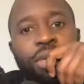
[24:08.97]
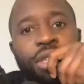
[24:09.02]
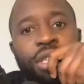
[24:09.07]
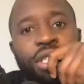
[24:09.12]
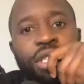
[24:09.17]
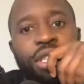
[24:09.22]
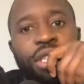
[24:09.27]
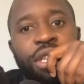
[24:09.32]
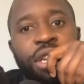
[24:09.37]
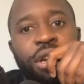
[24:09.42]

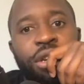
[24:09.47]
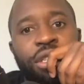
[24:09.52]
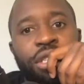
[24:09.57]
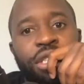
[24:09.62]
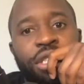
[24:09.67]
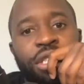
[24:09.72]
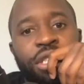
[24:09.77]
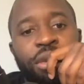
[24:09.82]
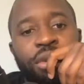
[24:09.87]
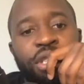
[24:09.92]
just
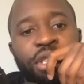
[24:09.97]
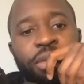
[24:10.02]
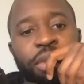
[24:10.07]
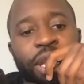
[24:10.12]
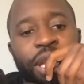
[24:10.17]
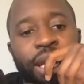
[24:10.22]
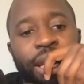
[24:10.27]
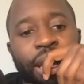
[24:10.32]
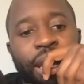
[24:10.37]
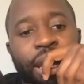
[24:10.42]
as you were
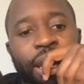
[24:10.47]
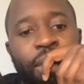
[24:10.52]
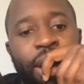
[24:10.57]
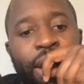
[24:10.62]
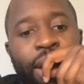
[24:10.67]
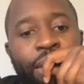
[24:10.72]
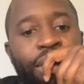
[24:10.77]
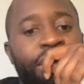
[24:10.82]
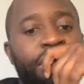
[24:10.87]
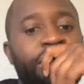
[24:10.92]
speaking
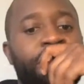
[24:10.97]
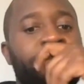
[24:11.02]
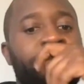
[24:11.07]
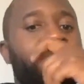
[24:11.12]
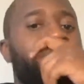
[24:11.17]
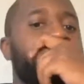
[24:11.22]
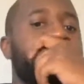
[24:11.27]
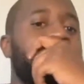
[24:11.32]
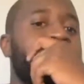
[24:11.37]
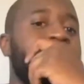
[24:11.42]
about
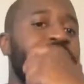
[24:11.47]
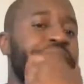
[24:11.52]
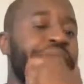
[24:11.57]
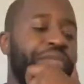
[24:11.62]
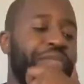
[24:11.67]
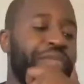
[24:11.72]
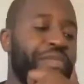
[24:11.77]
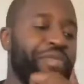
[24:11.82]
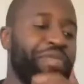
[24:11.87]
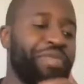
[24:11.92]

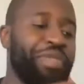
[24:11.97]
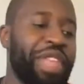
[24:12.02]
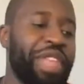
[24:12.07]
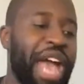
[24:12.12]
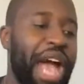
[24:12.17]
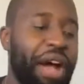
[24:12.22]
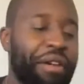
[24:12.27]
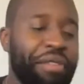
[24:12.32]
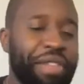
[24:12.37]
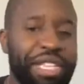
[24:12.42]

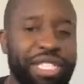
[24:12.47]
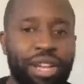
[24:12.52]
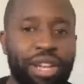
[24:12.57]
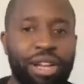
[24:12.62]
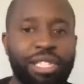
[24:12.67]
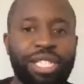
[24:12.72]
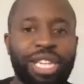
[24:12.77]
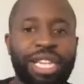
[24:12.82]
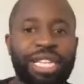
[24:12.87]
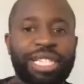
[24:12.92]
how this
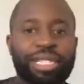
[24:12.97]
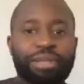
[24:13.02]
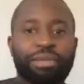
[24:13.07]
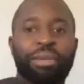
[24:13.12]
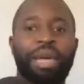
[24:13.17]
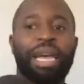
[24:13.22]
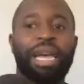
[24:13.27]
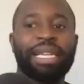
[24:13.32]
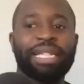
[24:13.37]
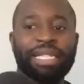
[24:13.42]
starts to
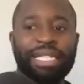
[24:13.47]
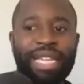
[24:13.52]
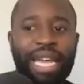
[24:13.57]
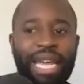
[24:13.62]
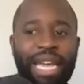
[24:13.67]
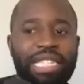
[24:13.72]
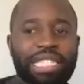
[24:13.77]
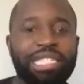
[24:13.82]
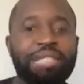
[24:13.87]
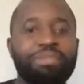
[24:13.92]

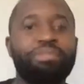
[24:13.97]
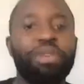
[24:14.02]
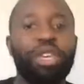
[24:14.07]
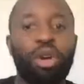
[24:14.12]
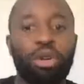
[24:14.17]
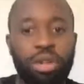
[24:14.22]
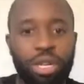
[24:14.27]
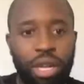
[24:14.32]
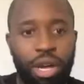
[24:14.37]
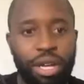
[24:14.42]
extend
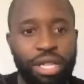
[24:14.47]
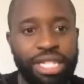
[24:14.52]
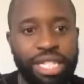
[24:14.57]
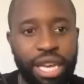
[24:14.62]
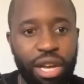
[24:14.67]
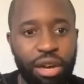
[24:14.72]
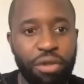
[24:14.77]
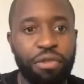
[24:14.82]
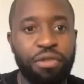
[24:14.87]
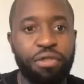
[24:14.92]
beyond
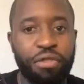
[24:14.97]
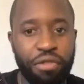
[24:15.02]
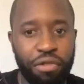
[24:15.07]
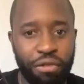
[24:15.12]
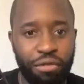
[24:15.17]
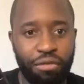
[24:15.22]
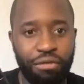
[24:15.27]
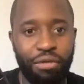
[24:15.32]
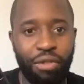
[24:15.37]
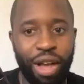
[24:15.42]
ourselves,
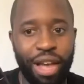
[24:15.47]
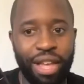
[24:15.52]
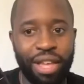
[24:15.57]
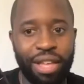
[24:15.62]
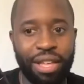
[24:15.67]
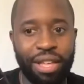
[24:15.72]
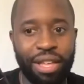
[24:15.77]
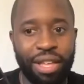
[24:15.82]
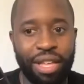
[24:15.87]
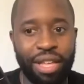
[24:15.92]
right?